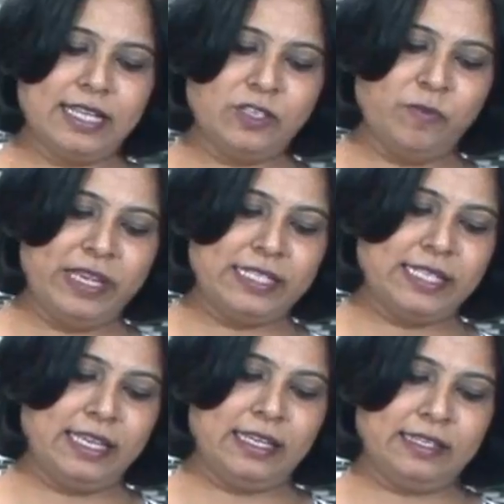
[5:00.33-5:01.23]
as you
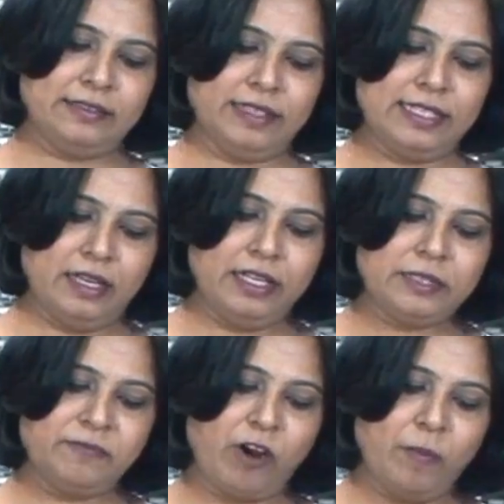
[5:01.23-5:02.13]
mixing,
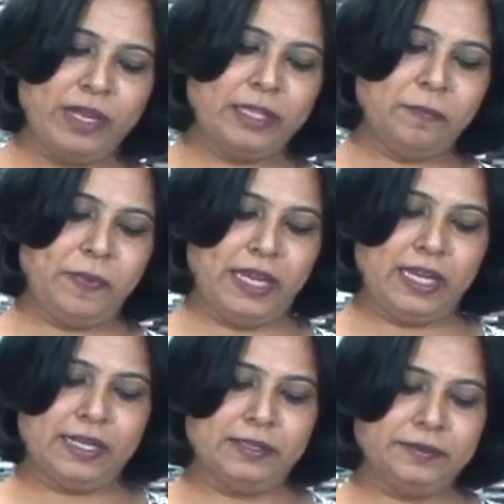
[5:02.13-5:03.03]
it's forming the
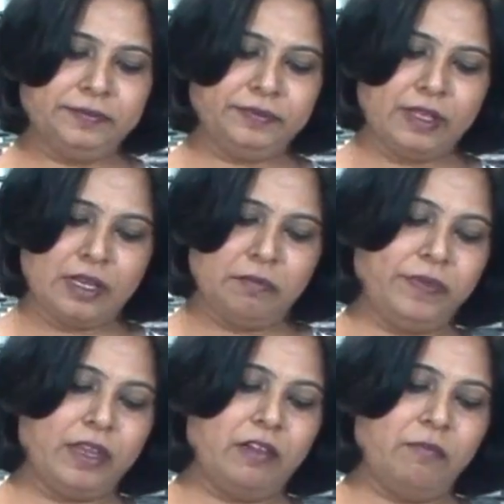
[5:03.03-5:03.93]
peak,
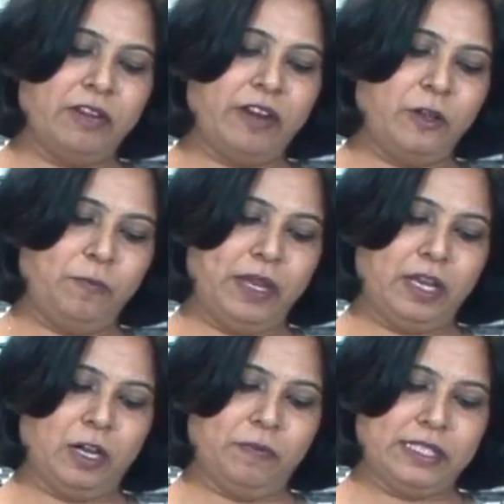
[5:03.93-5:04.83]
but when you
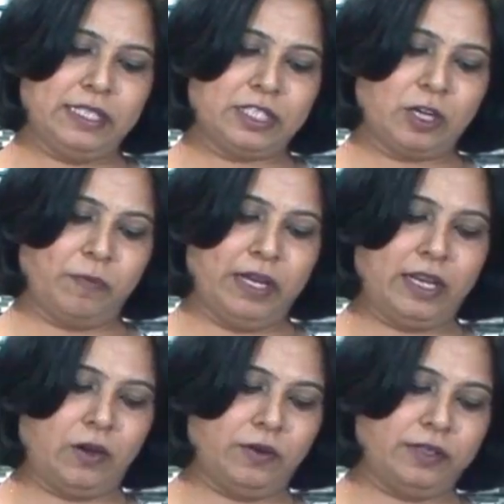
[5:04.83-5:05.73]
pick up, it's just dropping
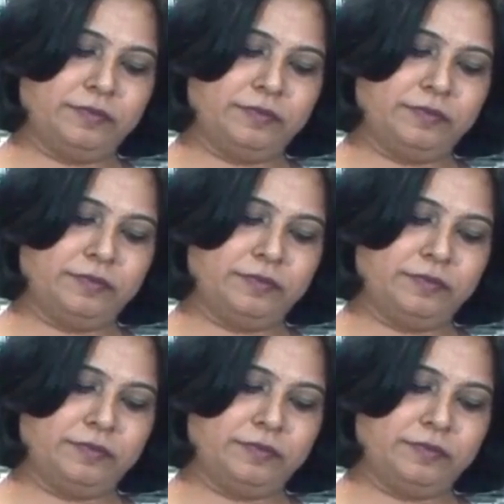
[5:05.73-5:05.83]
down.